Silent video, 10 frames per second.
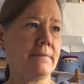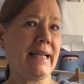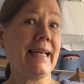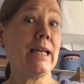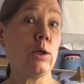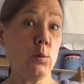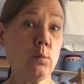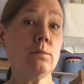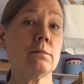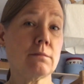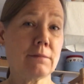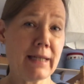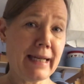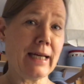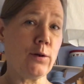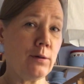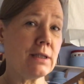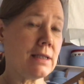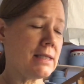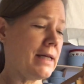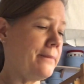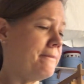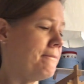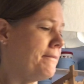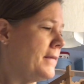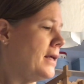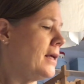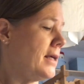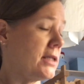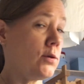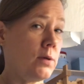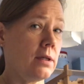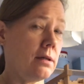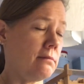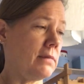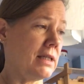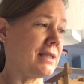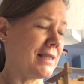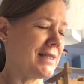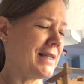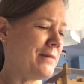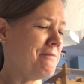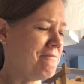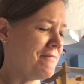Leo is his name. He's going. He is his name.